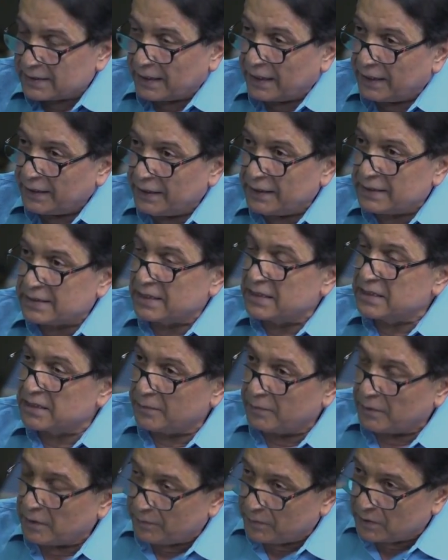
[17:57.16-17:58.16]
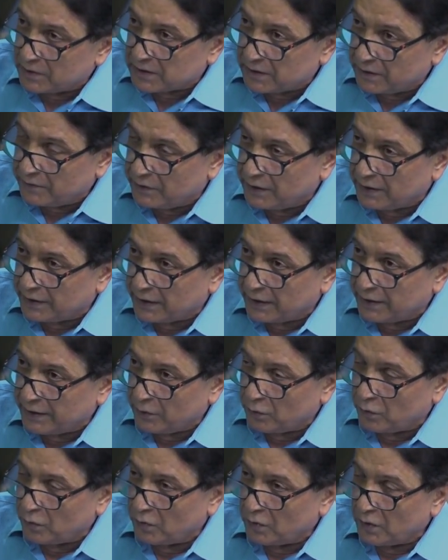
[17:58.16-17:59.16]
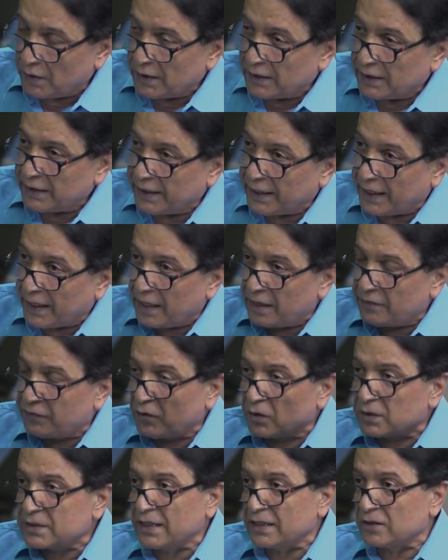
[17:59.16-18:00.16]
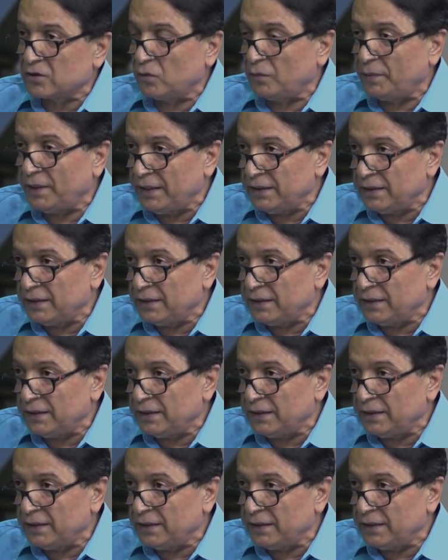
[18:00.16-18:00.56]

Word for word: any sensible person will tell you, the Air Force has to be